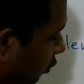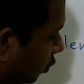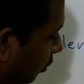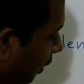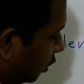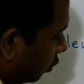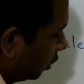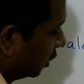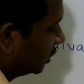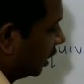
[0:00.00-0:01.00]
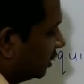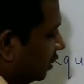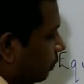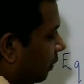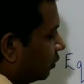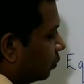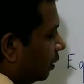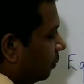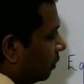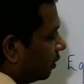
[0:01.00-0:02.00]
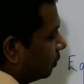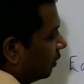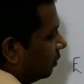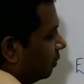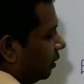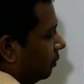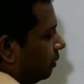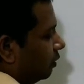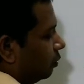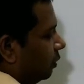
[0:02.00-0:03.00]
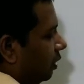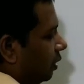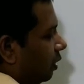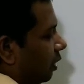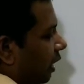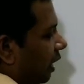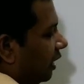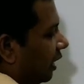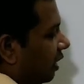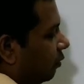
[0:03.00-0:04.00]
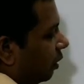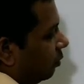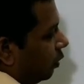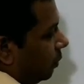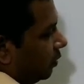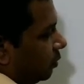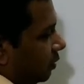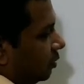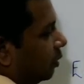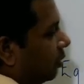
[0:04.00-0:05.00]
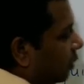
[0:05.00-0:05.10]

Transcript: so my total charge is plus 1 plus, plus, plus 1 and again one more plus 1 so it